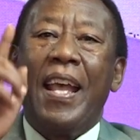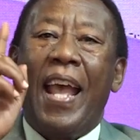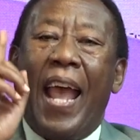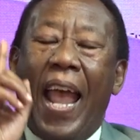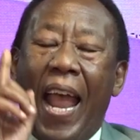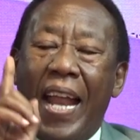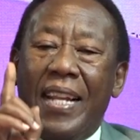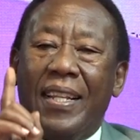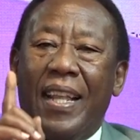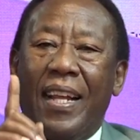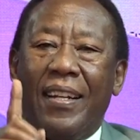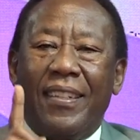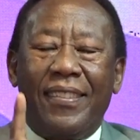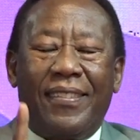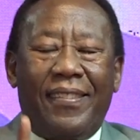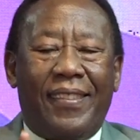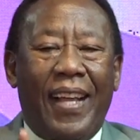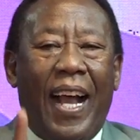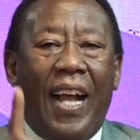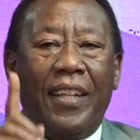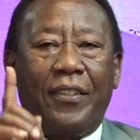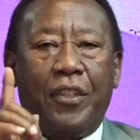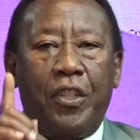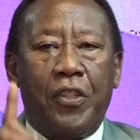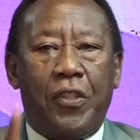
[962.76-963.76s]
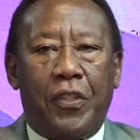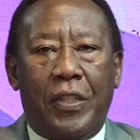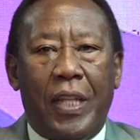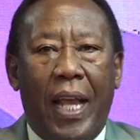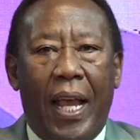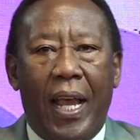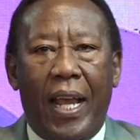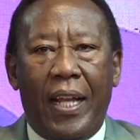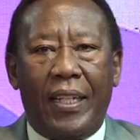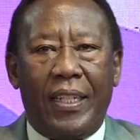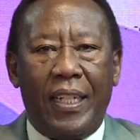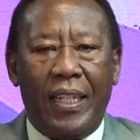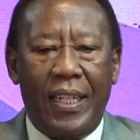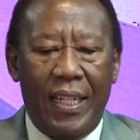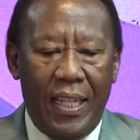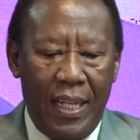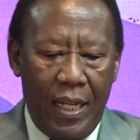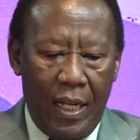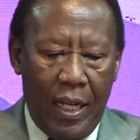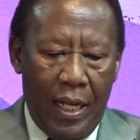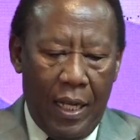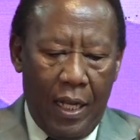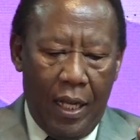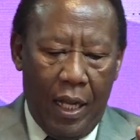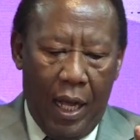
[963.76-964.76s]
And the research said
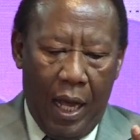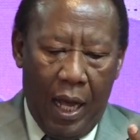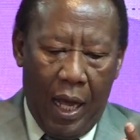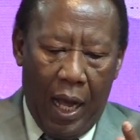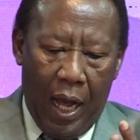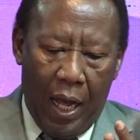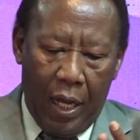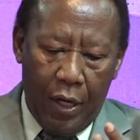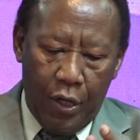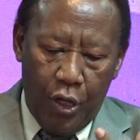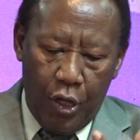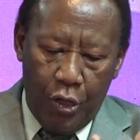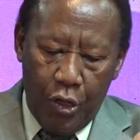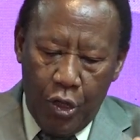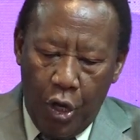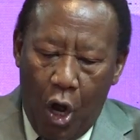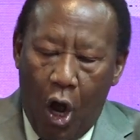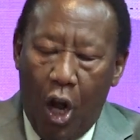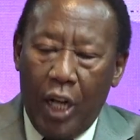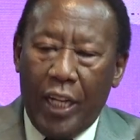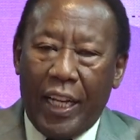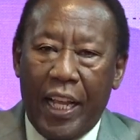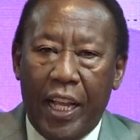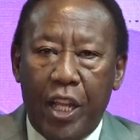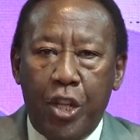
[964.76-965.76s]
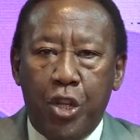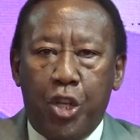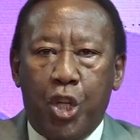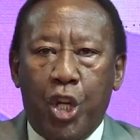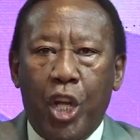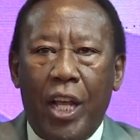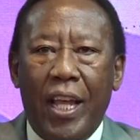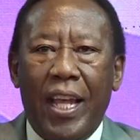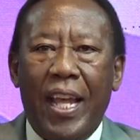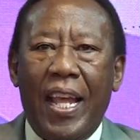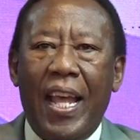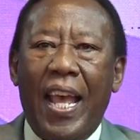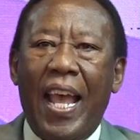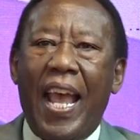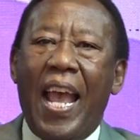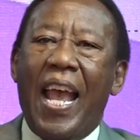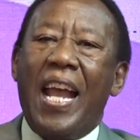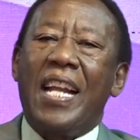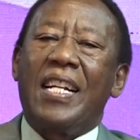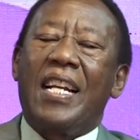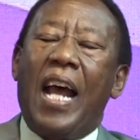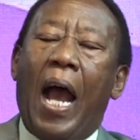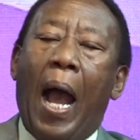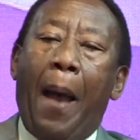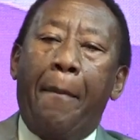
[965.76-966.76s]
knowledge
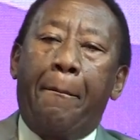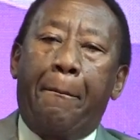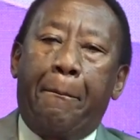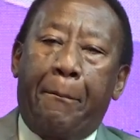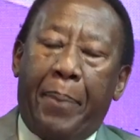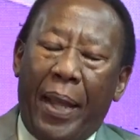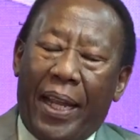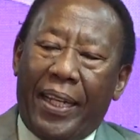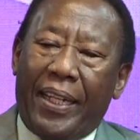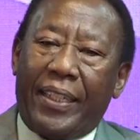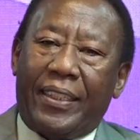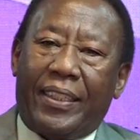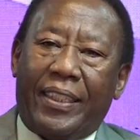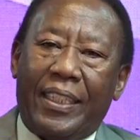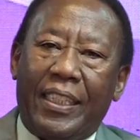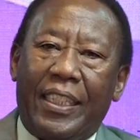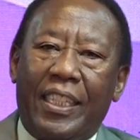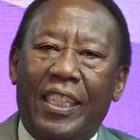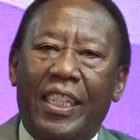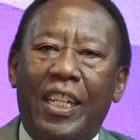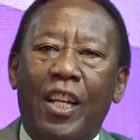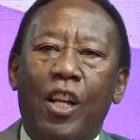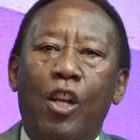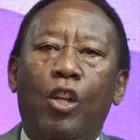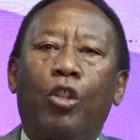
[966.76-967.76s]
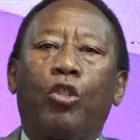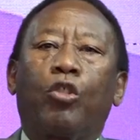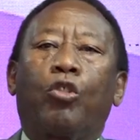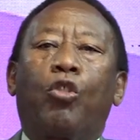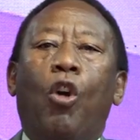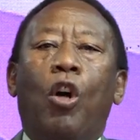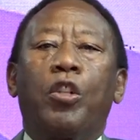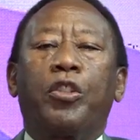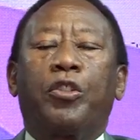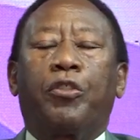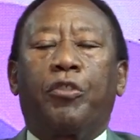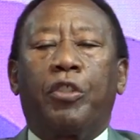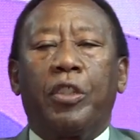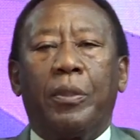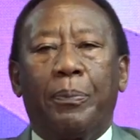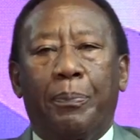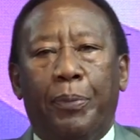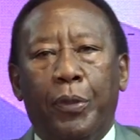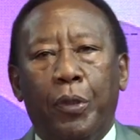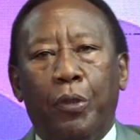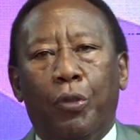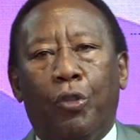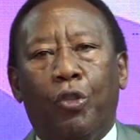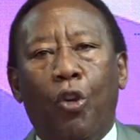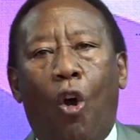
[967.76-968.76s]
and ability
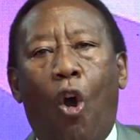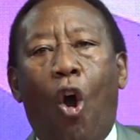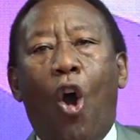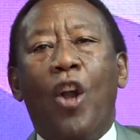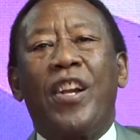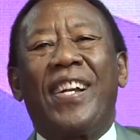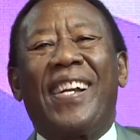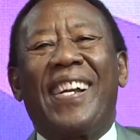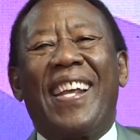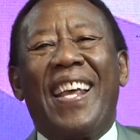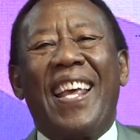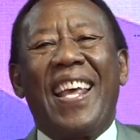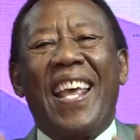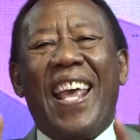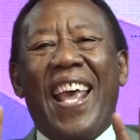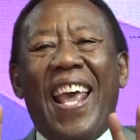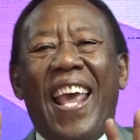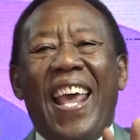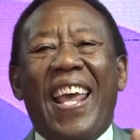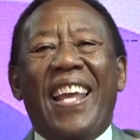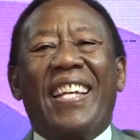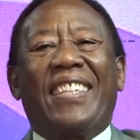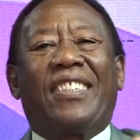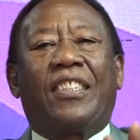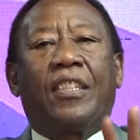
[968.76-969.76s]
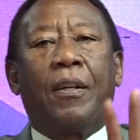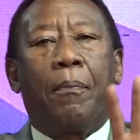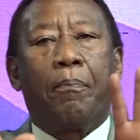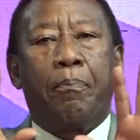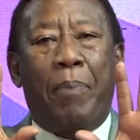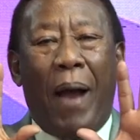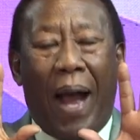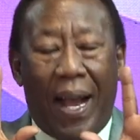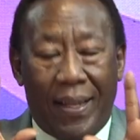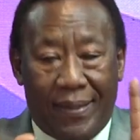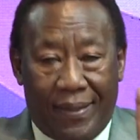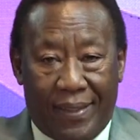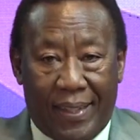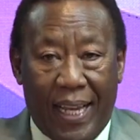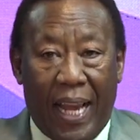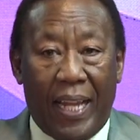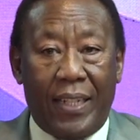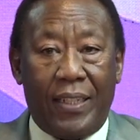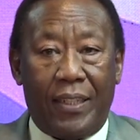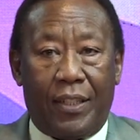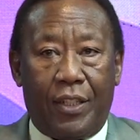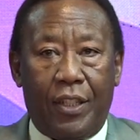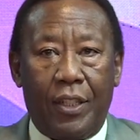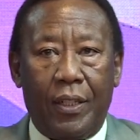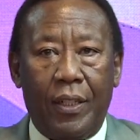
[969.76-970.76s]
contribute only
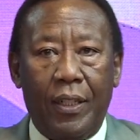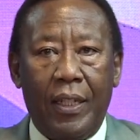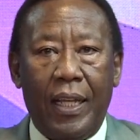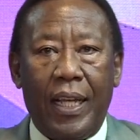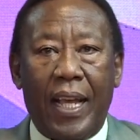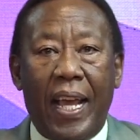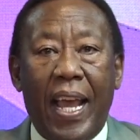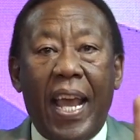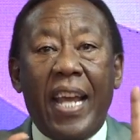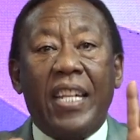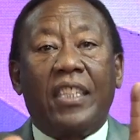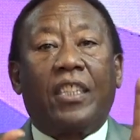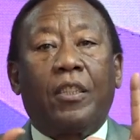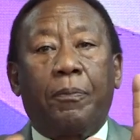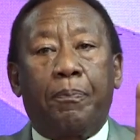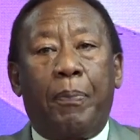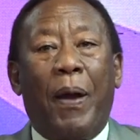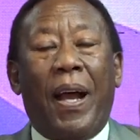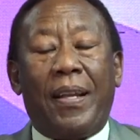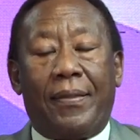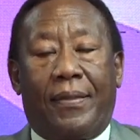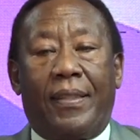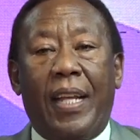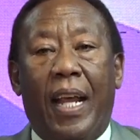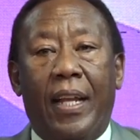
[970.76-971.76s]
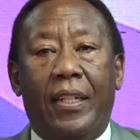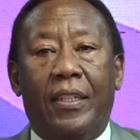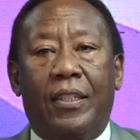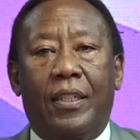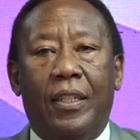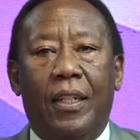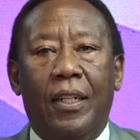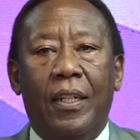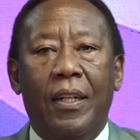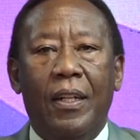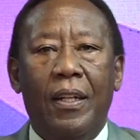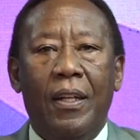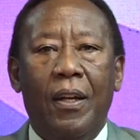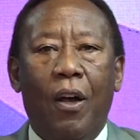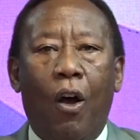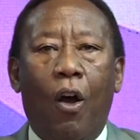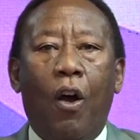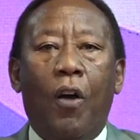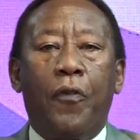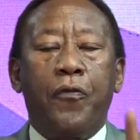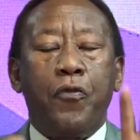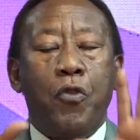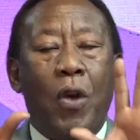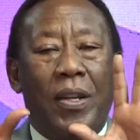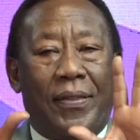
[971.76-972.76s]
8%, 8%
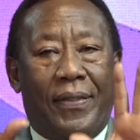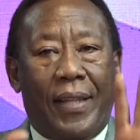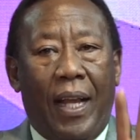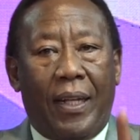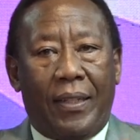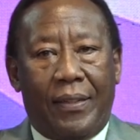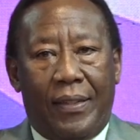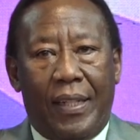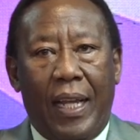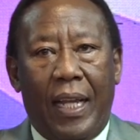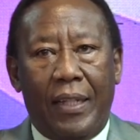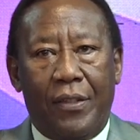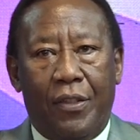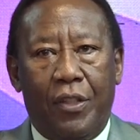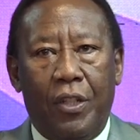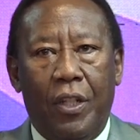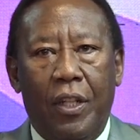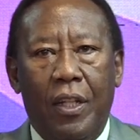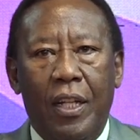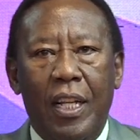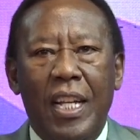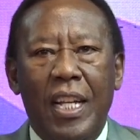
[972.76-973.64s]
of your success.